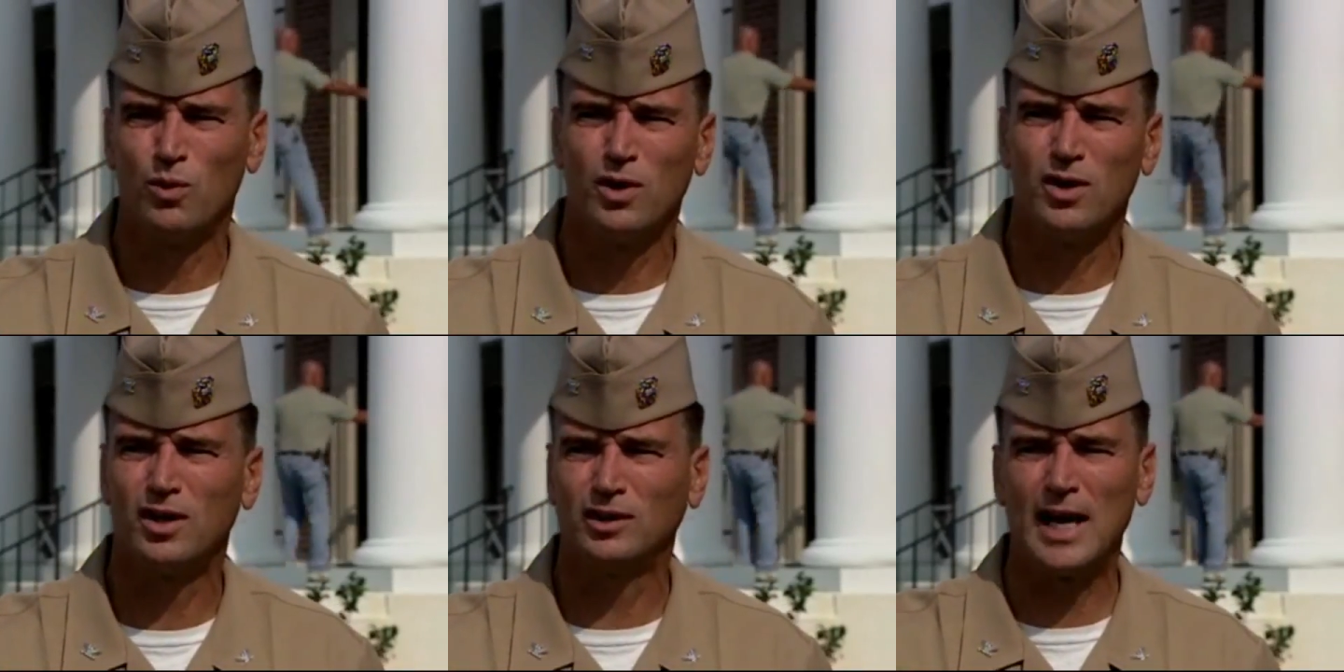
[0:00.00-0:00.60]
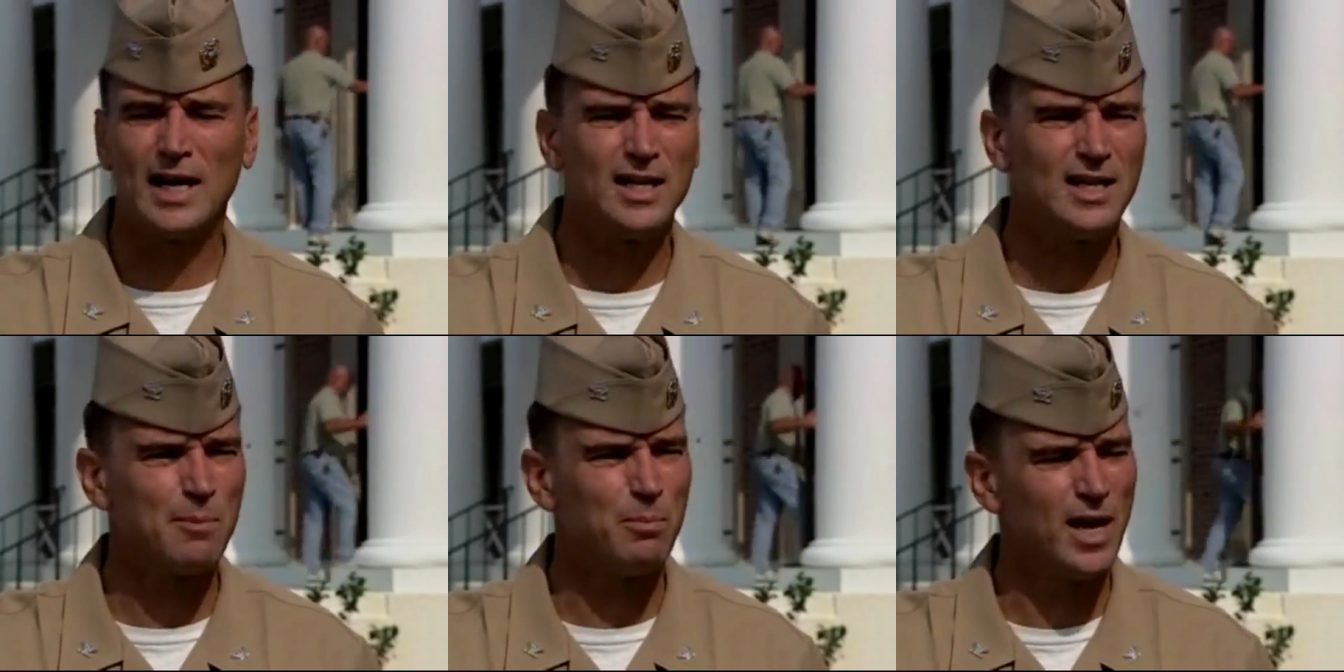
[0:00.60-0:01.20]
landing in
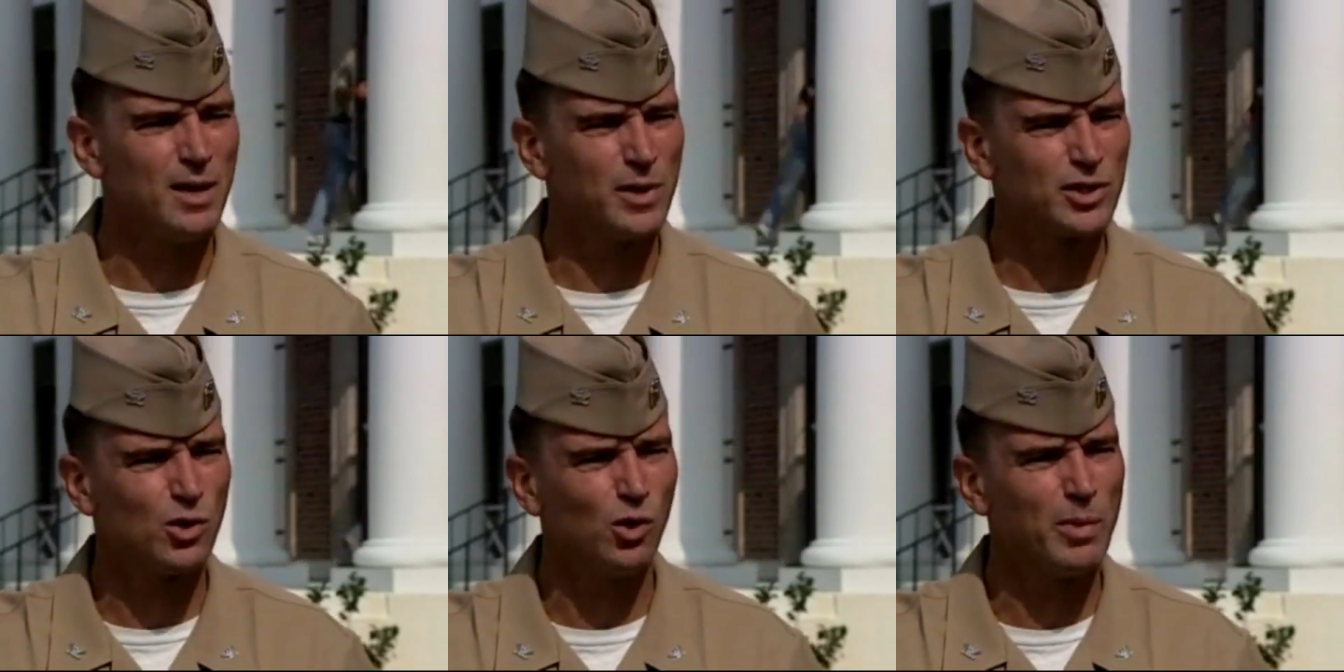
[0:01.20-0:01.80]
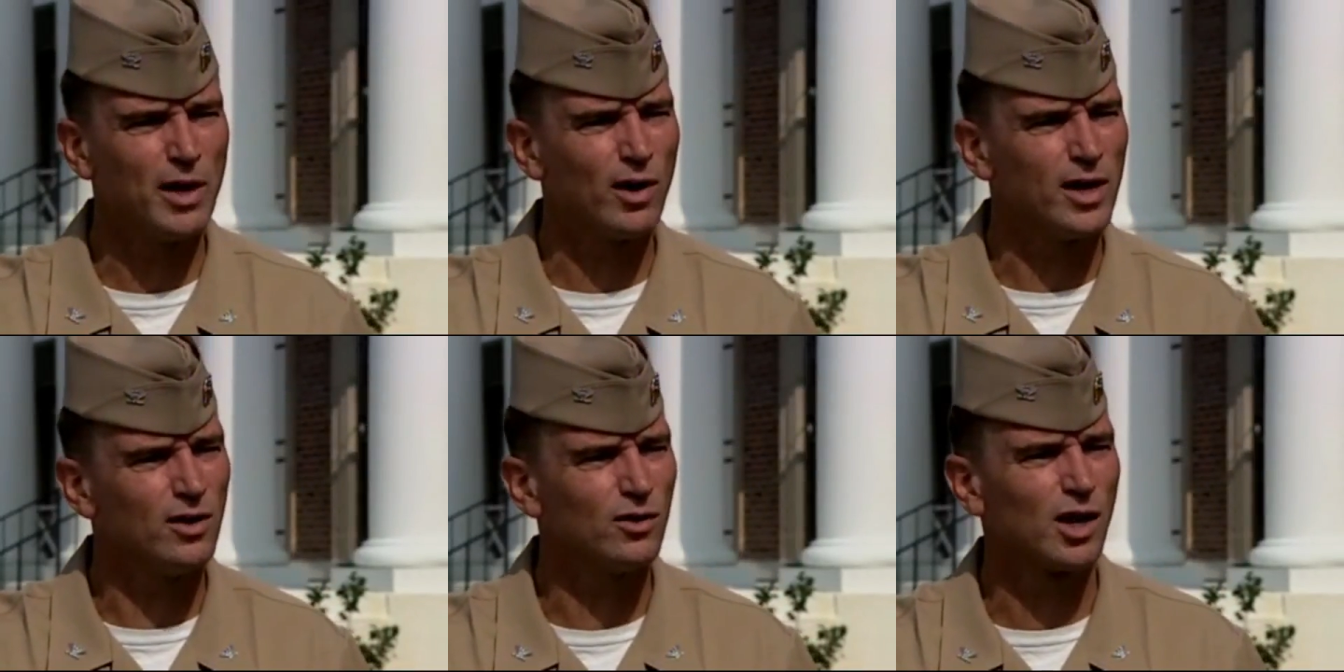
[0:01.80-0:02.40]
that bay, Pensacola Bay right
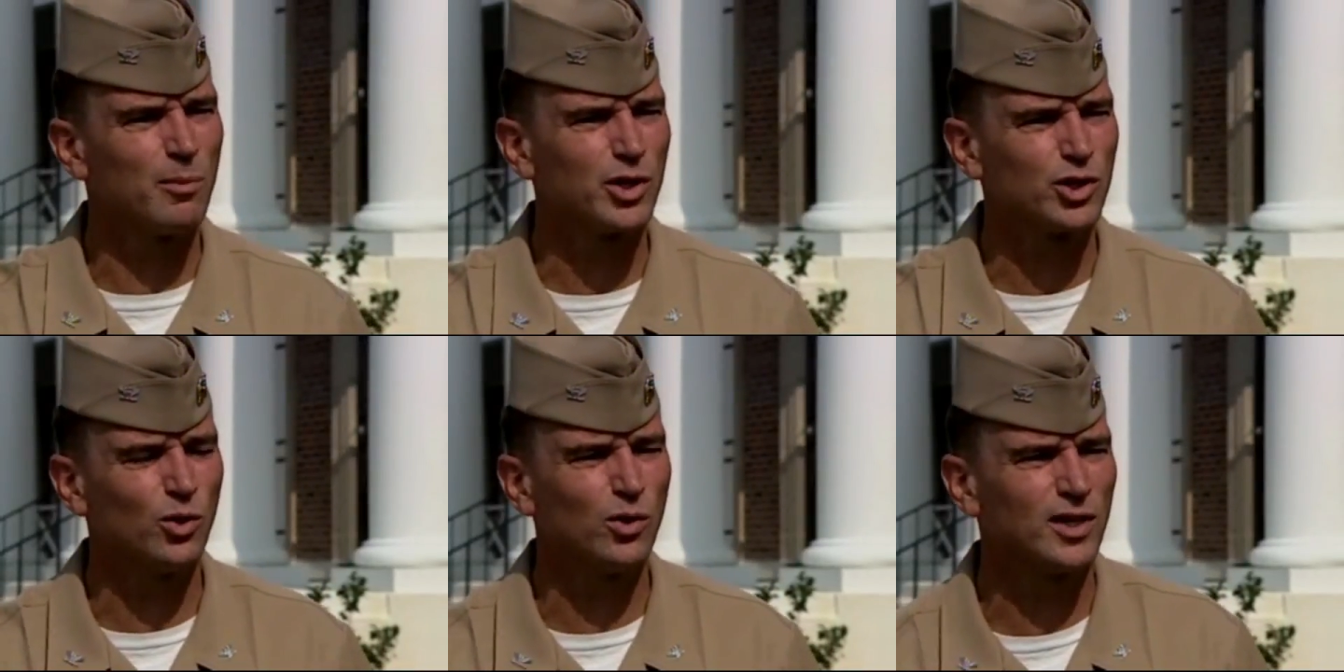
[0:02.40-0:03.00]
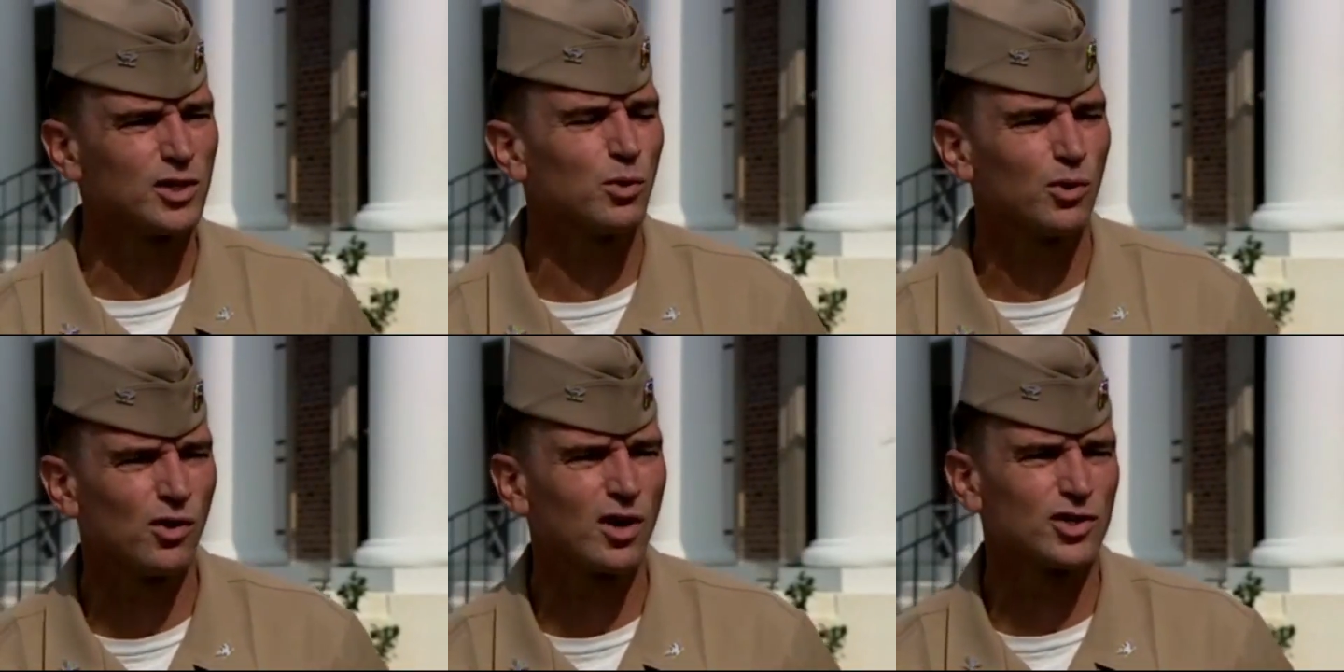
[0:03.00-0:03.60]
here, and coming ashore, and that's where
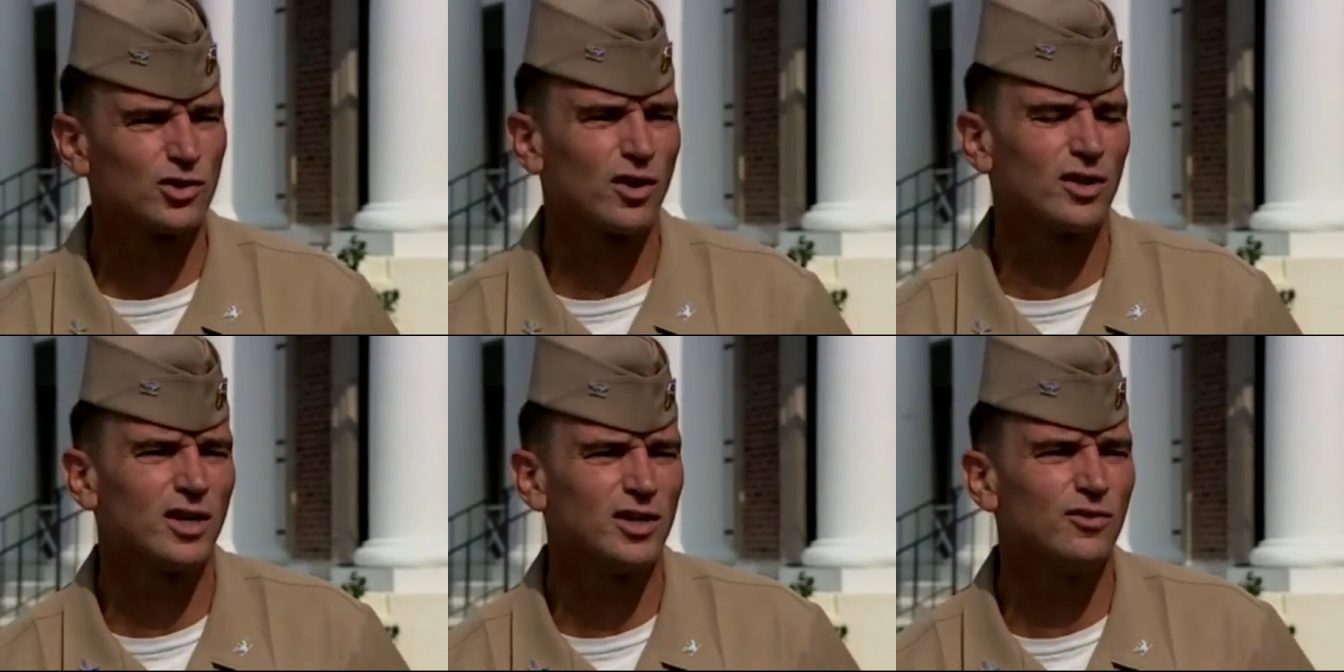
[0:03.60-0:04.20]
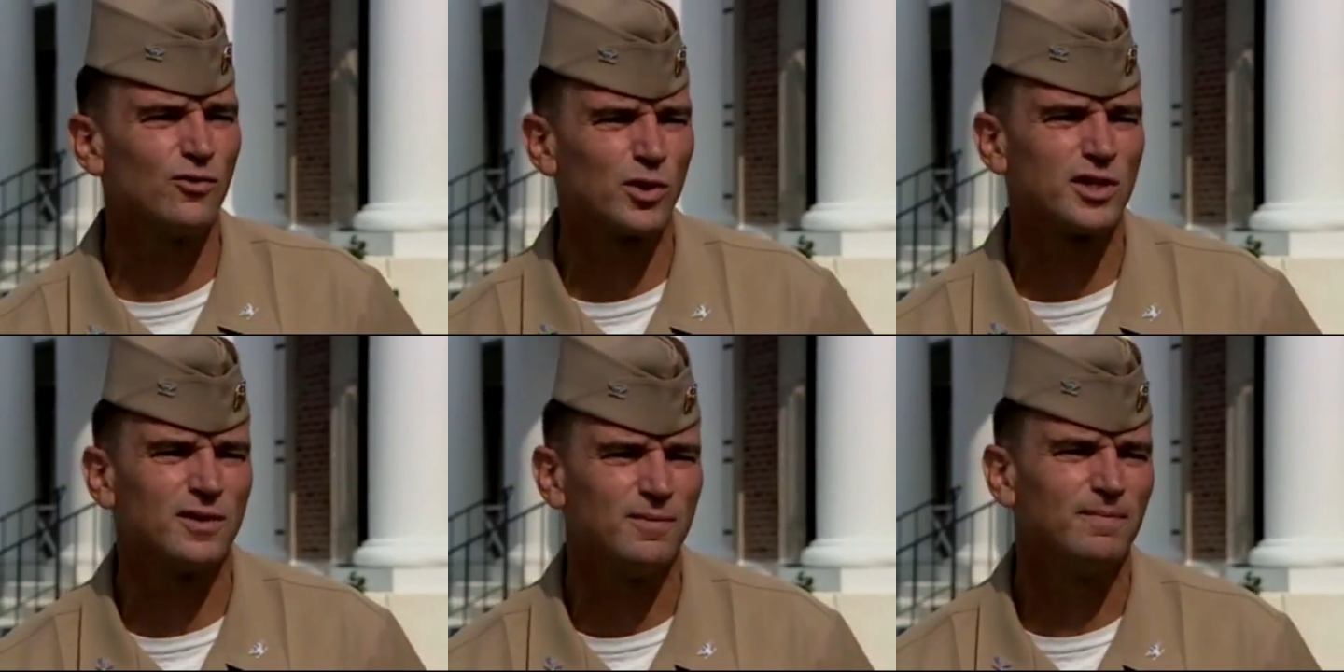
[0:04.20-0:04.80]
it all got started in 1914.